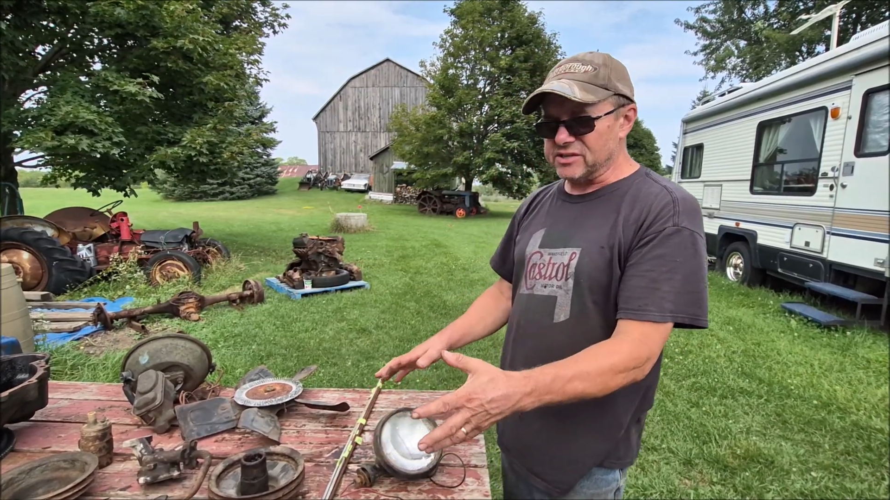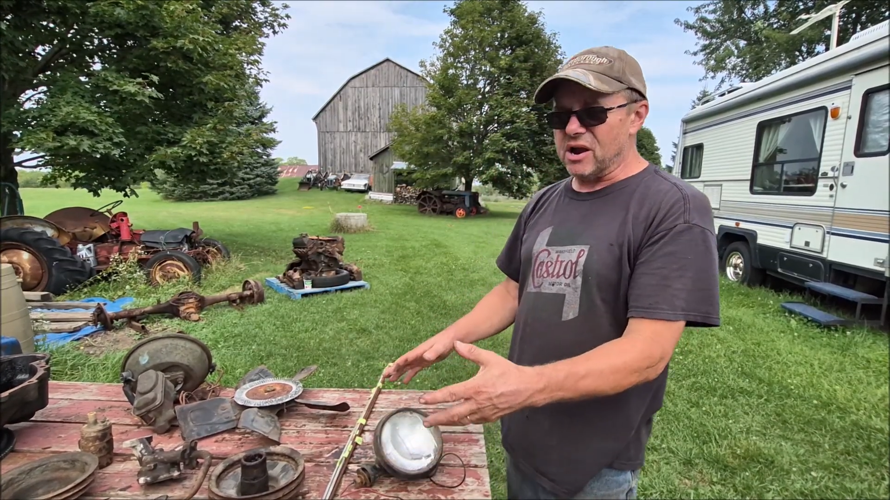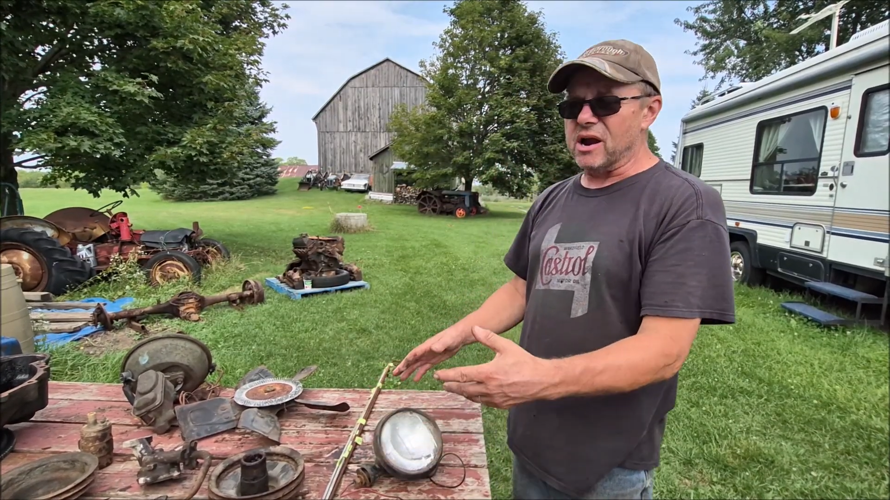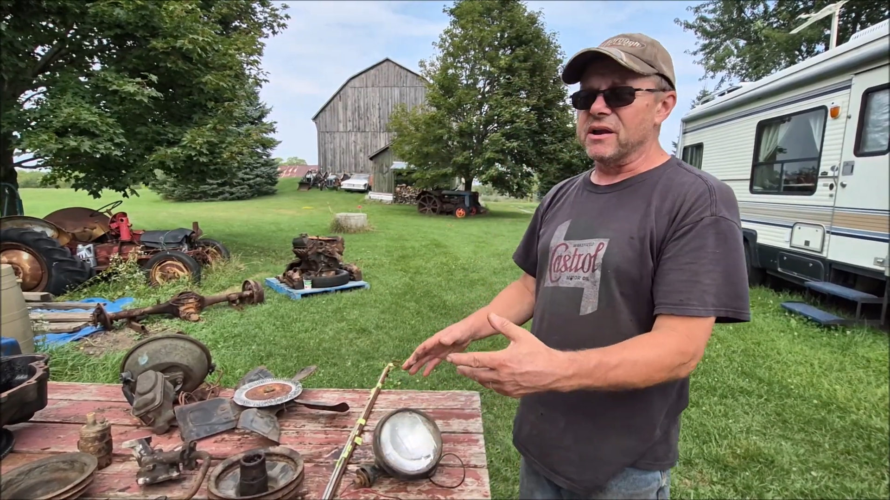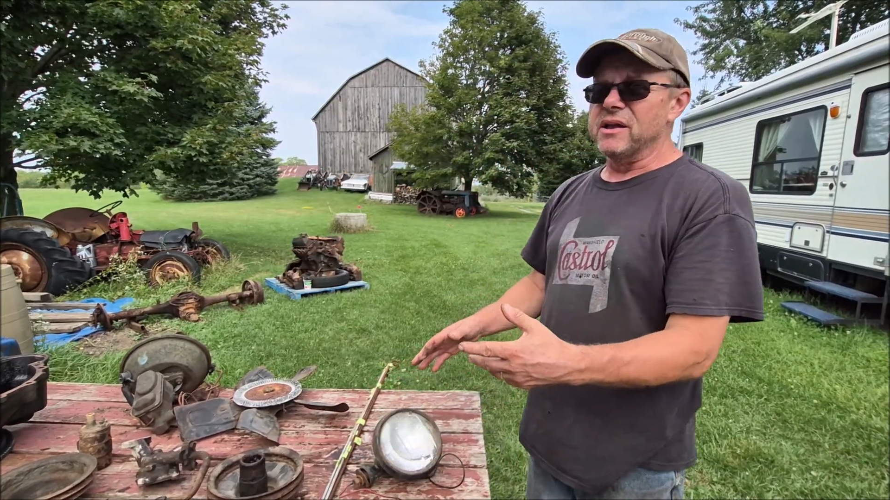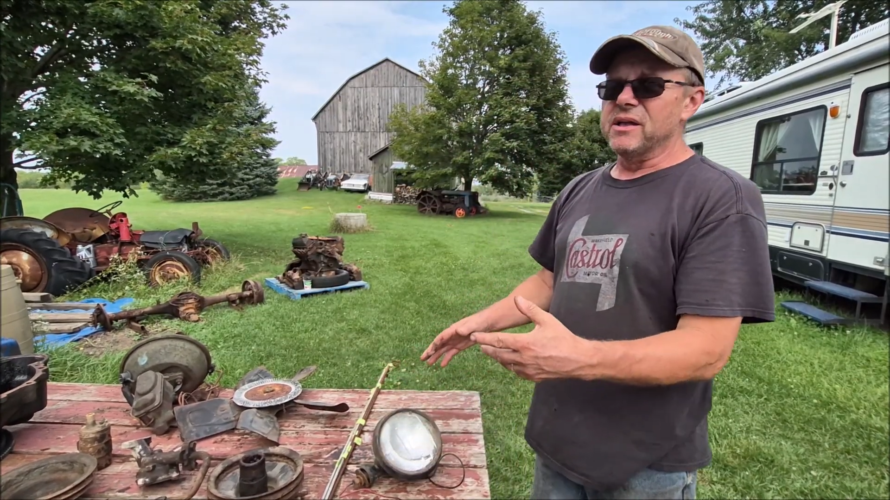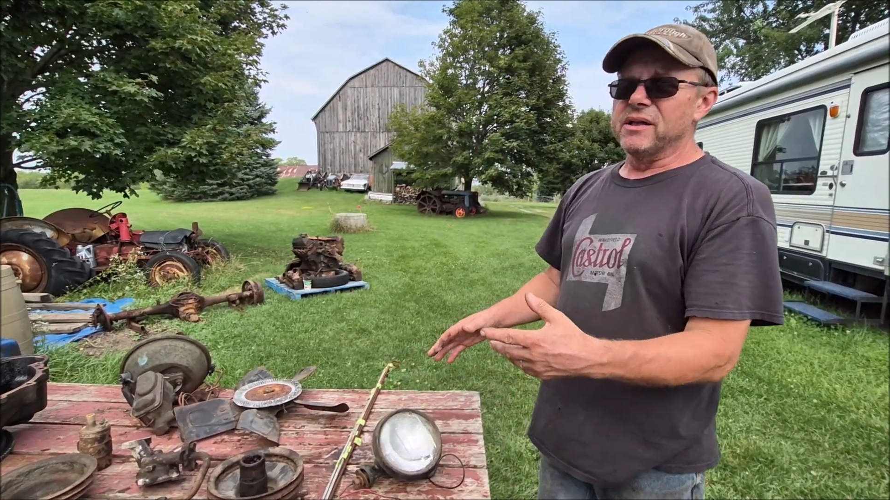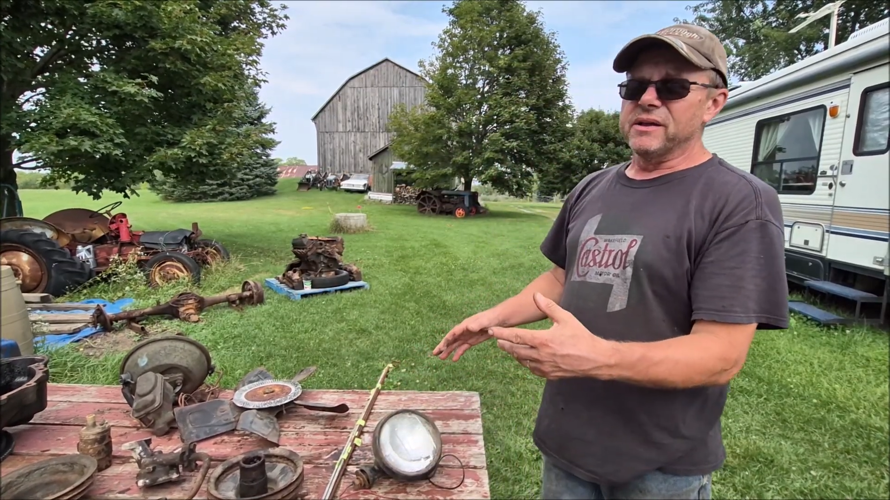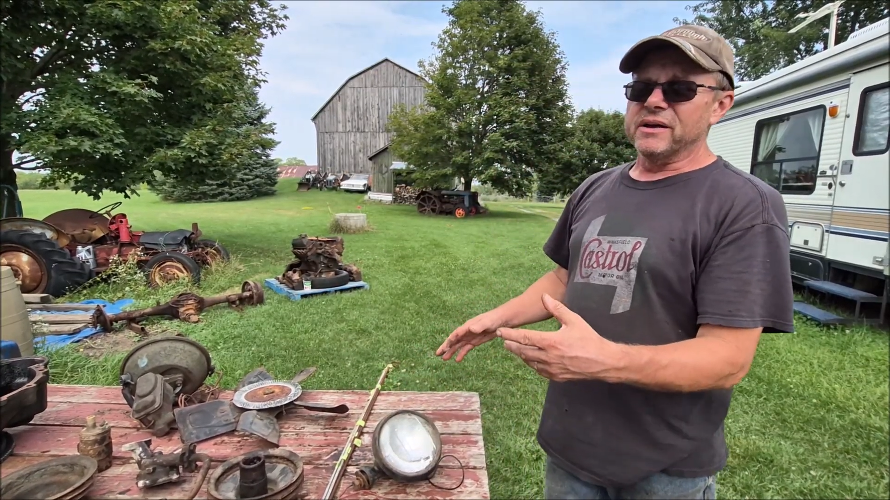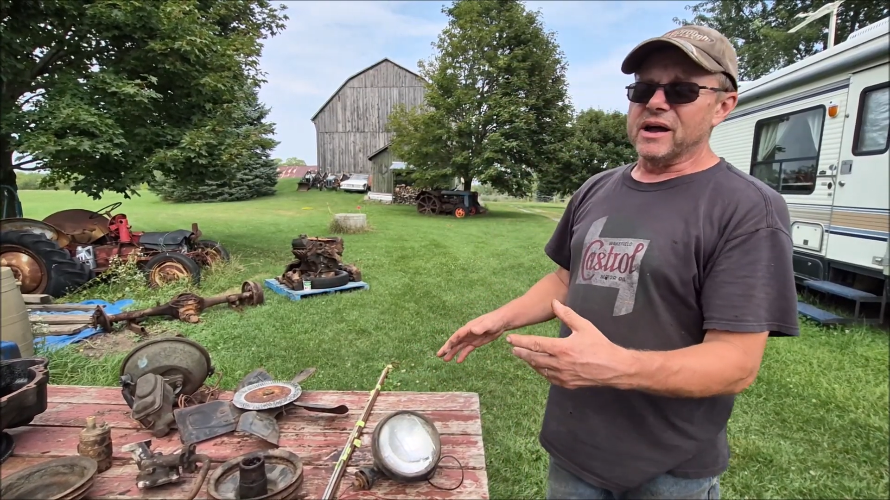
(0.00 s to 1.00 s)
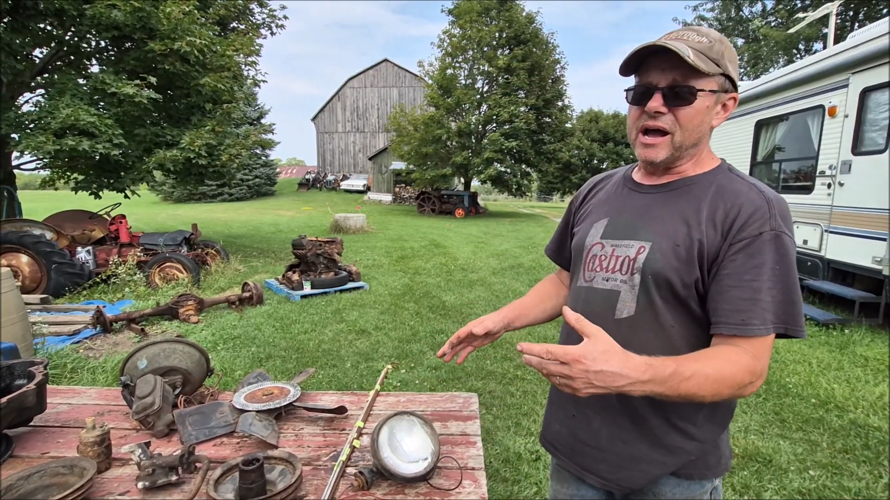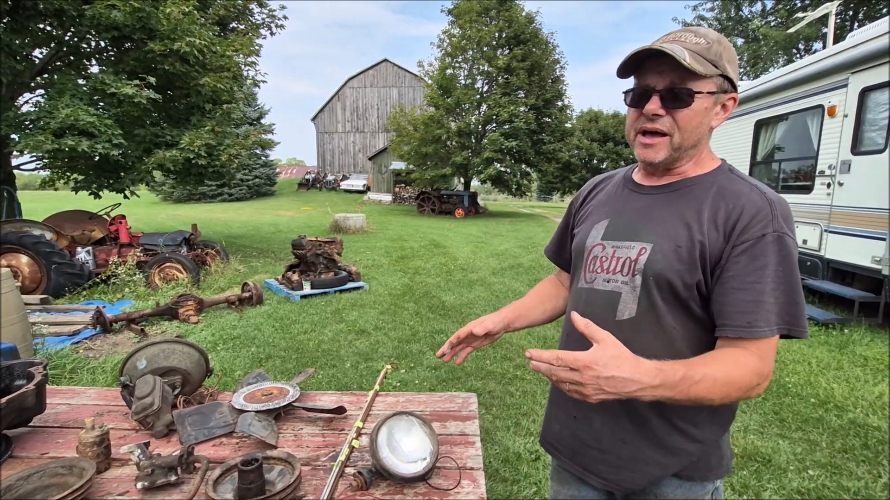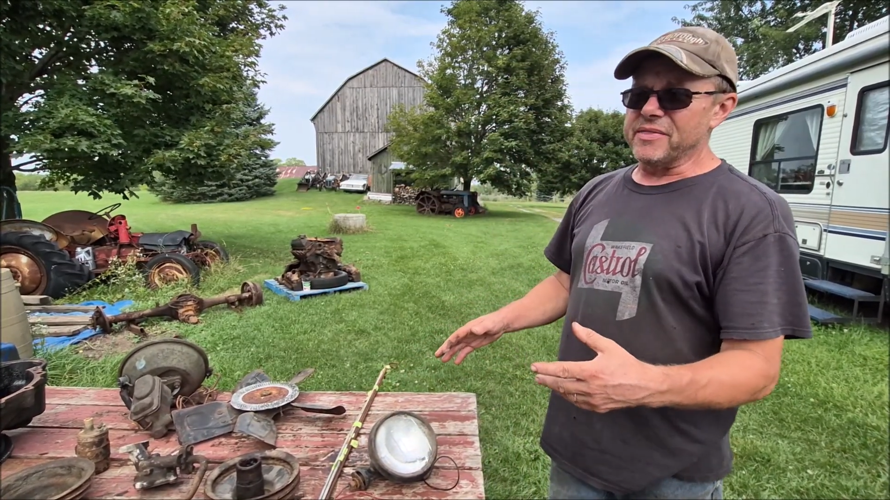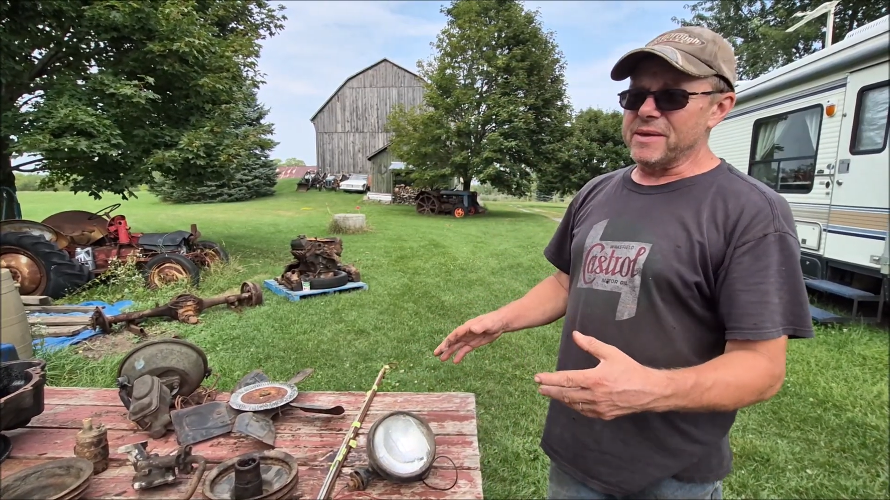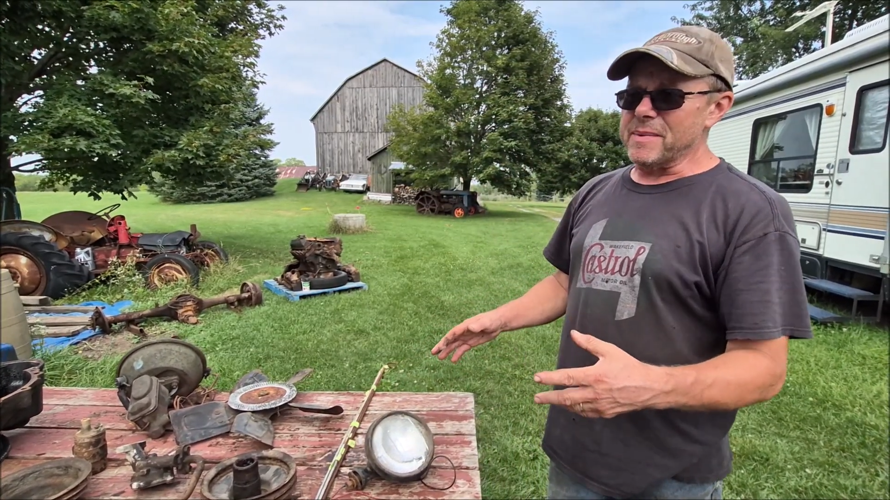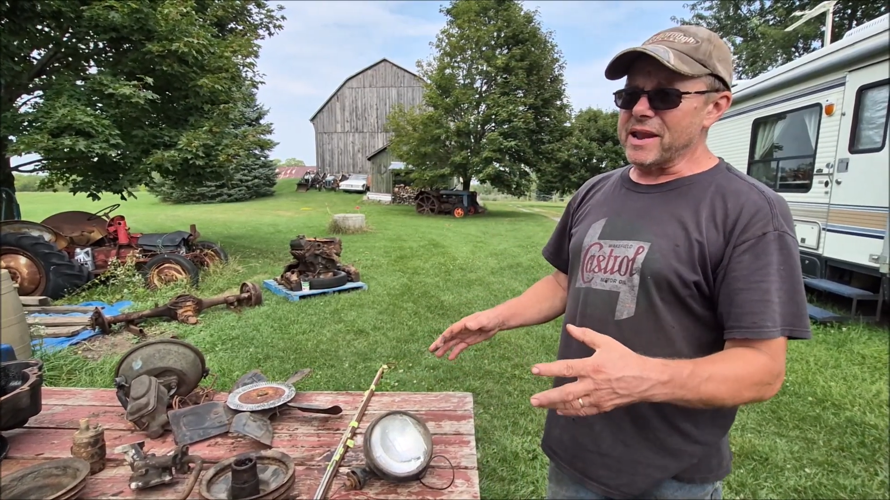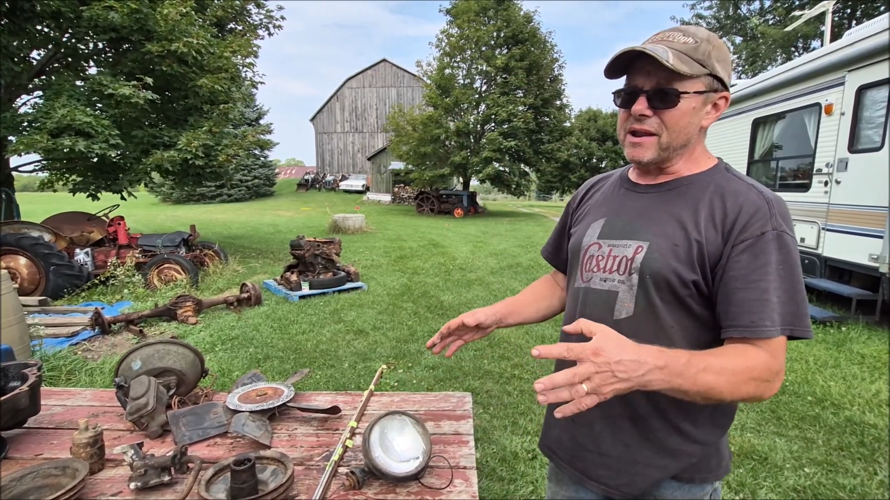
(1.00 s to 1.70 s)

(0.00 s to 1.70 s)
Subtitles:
are, they may